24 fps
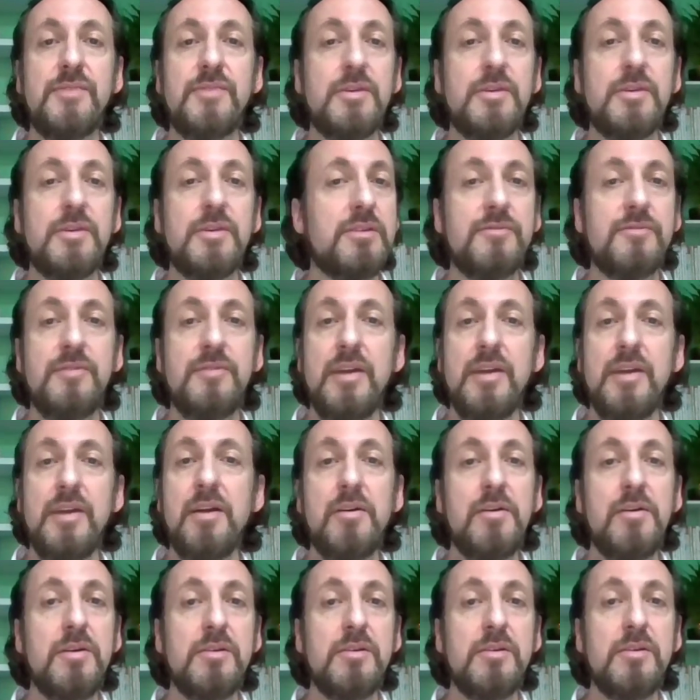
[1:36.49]
full of
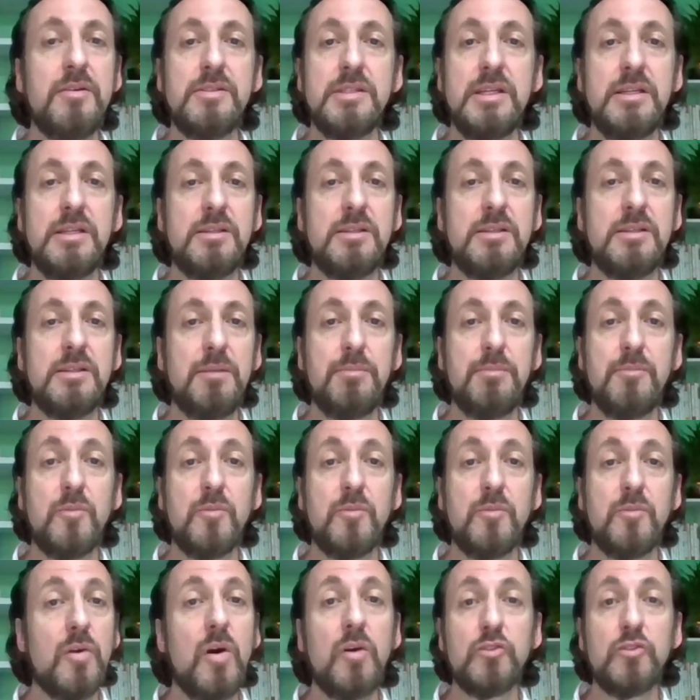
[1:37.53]
errors, and
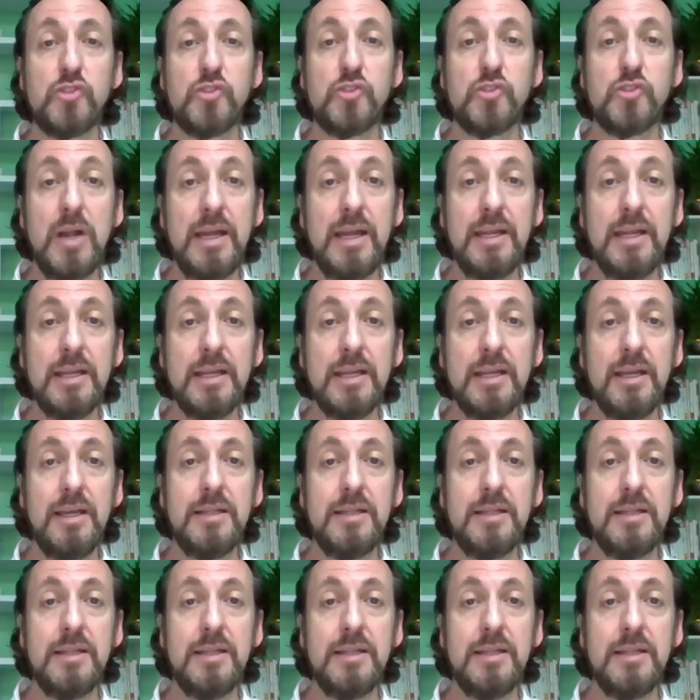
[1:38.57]
we're all trying.